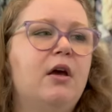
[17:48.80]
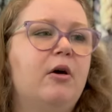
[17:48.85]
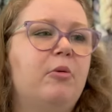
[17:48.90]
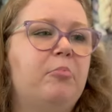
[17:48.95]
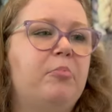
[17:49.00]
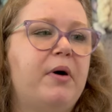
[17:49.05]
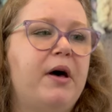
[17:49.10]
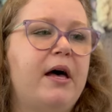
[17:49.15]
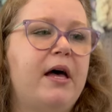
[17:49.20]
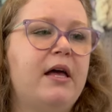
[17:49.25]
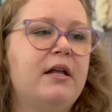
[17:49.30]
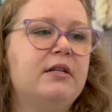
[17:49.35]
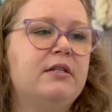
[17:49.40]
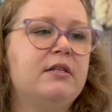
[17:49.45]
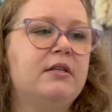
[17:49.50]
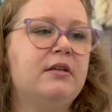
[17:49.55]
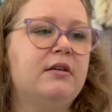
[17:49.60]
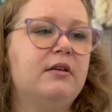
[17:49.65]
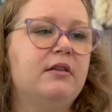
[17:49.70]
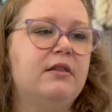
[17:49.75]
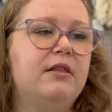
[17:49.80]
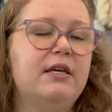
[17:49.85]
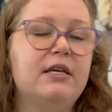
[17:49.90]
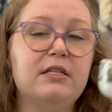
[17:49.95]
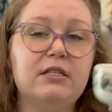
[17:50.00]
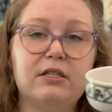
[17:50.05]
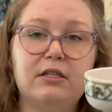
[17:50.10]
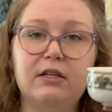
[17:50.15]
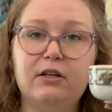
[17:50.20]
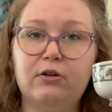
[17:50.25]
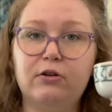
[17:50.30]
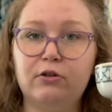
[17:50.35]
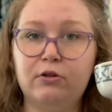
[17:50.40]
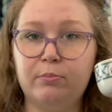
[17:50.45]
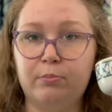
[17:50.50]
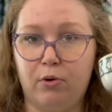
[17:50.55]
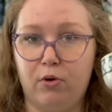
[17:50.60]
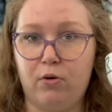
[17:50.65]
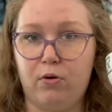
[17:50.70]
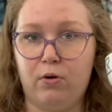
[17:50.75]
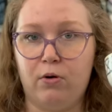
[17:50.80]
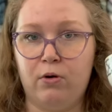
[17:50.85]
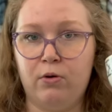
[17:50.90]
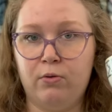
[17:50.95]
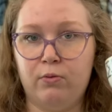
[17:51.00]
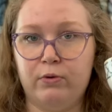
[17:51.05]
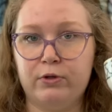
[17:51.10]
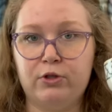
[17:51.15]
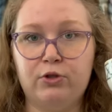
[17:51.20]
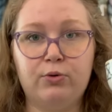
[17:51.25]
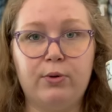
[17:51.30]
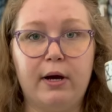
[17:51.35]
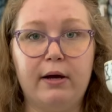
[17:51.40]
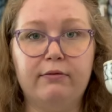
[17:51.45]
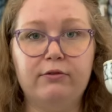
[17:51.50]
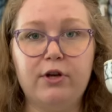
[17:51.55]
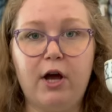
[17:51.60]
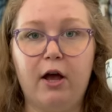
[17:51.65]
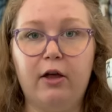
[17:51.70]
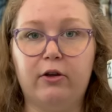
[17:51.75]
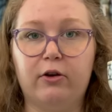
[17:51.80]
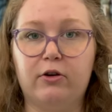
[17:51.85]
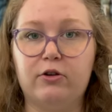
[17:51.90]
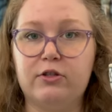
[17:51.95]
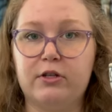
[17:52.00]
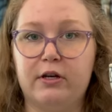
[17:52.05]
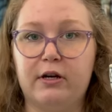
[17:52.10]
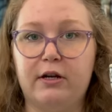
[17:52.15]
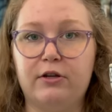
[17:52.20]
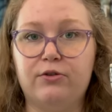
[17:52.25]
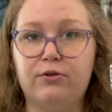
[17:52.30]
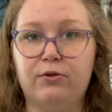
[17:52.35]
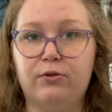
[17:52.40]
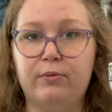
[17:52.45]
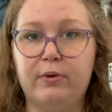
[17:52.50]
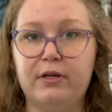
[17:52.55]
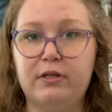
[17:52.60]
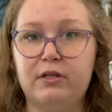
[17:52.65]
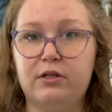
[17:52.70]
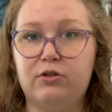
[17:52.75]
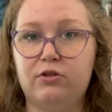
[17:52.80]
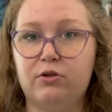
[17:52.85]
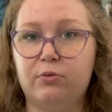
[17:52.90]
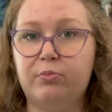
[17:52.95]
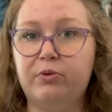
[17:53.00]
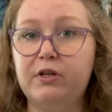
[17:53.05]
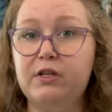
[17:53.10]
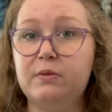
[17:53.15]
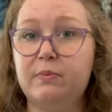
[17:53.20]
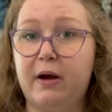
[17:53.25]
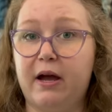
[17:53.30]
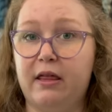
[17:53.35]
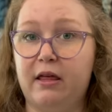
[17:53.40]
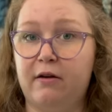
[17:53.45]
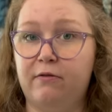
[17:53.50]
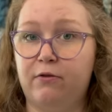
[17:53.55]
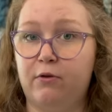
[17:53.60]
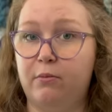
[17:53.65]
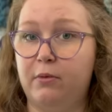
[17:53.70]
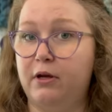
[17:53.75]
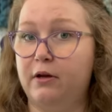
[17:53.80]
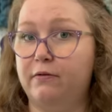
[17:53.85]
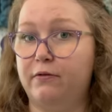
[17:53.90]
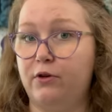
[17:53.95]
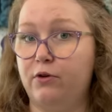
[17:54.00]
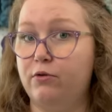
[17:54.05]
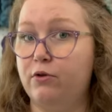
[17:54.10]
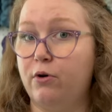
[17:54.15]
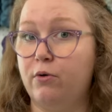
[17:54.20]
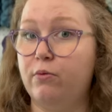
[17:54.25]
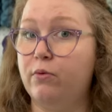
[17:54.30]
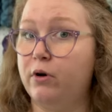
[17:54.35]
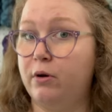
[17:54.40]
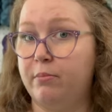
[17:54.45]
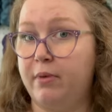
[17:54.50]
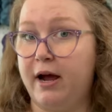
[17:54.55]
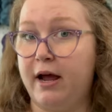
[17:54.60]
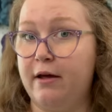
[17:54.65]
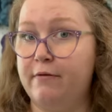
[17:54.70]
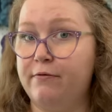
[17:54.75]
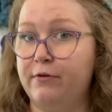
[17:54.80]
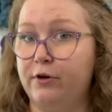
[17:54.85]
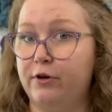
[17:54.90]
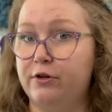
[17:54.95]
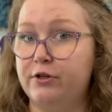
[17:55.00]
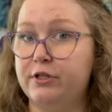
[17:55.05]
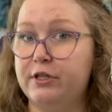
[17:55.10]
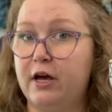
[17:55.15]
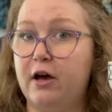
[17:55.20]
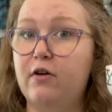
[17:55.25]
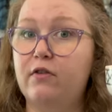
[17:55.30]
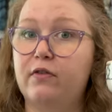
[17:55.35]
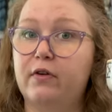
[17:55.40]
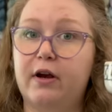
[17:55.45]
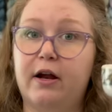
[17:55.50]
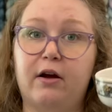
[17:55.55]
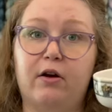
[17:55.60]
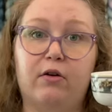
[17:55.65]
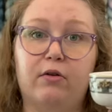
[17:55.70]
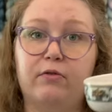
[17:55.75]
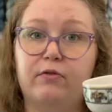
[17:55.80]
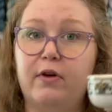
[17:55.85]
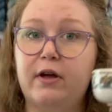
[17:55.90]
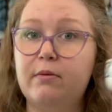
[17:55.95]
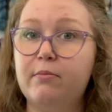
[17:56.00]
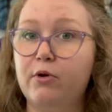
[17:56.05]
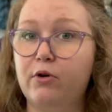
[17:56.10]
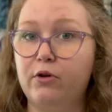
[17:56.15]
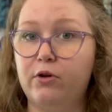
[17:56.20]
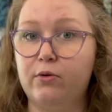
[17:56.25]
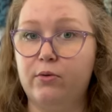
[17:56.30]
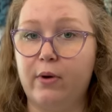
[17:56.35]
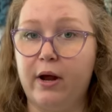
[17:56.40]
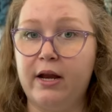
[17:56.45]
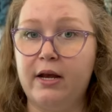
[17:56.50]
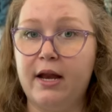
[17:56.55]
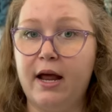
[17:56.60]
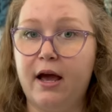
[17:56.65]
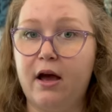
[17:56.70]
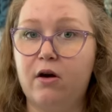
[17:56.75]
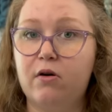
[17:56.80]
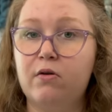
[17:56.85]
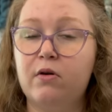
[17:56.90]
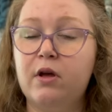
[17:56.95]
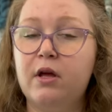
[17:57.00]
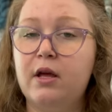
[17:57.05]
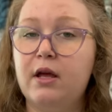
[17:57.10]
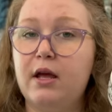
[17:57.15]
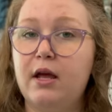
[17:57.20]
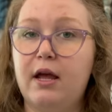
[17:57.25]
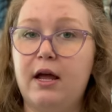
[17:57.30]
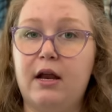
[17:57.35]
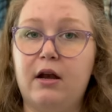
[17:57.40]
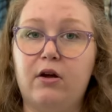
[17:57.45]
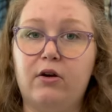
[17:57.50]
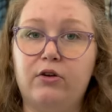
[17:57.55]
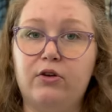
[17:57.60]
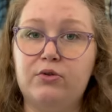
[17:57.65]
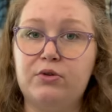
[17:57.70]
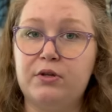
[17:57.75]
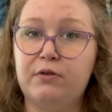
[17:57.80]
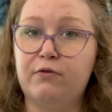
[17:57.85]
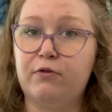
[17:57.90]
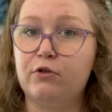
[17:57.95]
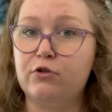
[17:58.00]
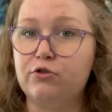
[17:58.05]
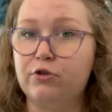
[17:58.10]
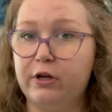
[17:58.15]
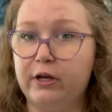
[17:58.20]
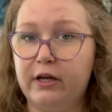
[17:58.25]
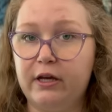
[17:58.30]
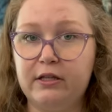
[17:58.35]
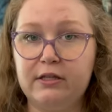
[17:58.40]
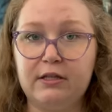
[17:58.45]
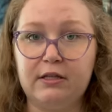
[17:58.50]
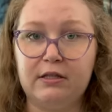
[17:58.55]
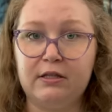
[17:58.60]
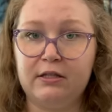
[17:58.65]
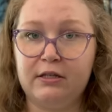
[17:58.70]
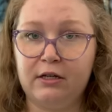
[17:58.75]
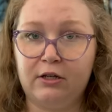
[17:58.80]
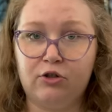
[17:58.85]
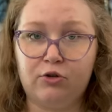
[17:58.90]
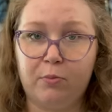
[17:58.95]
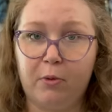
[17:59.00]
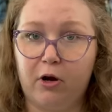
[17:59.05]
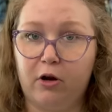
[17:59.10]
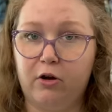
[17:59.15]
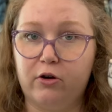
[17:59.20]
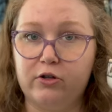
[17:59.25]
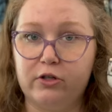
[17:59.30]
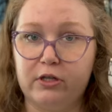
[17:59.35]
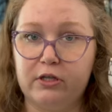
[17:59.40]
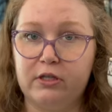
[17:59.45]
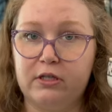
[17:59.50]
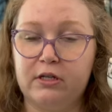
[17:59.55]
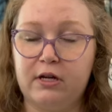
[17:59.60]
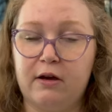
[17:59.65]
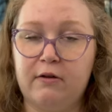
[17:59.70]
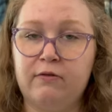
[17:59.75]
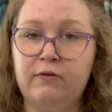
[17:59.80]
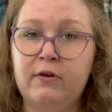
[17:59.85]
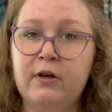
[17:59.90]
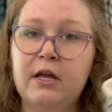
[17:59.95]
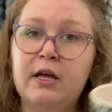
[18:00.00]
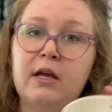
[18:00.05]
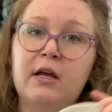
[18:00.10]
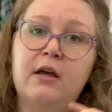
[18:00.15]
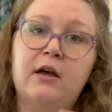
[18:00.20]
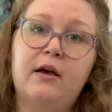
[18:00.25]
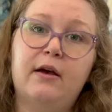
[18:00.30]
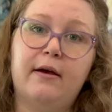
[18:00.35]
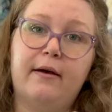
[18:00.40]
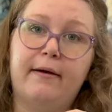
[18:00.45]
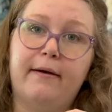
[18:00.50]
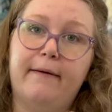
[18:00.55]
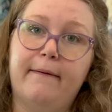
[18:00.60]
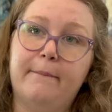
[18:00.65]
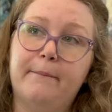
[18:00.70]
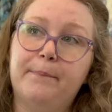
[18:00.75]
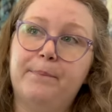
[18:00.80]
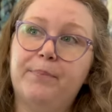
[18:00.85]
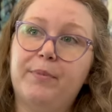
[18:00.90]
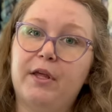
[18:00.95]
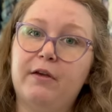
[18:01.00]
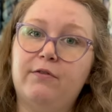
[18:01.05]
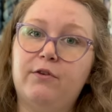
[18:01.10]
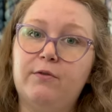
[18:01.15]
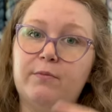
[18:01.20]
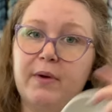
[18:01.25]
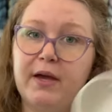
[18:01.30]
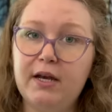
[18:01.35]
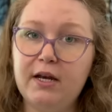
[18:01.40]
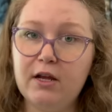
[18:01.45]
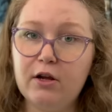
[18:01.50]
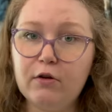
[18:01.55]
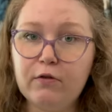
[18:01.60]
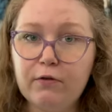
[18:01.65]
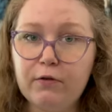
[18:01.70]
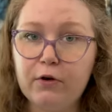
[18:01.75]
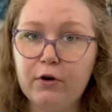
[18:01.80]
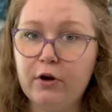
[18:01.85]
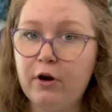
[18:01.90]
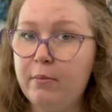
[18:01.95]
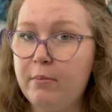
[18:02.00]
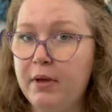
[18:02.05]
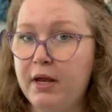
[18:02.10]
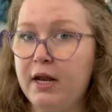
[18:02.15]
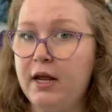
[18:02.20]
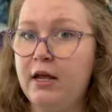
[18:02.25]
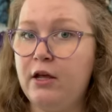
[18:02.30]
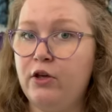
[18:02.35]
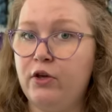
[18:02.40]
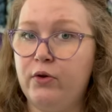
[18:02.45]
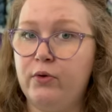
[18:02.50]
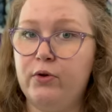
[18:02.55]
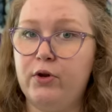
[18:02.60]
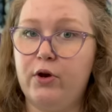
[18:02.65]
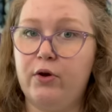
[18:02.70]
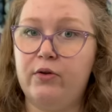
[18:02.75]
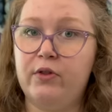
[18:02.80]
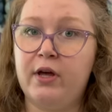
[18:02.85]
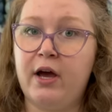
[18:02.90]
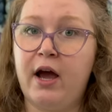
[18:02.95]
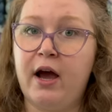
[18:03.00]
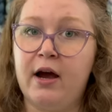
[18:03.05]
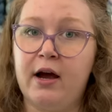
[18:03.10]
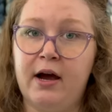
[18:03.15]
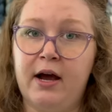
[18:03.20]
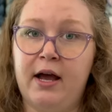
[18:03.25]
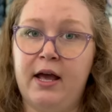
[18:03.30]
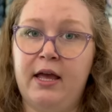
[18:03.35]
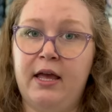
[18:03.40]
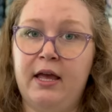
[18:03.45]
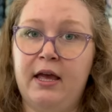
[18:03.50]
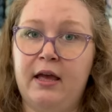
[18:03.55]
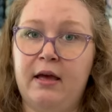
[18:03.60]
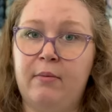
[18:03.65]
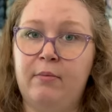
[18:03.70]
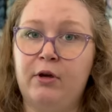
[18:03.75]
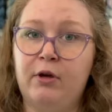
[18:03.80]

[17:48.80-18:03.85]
but this little bowl was $12 and I told my sister, please buy that for me if you don't want to buy it for yourself and I'll Venmo you right now and I'll use it for trinkets and stitch markers and stuff. Um, if you've been here for a minute, you know that I am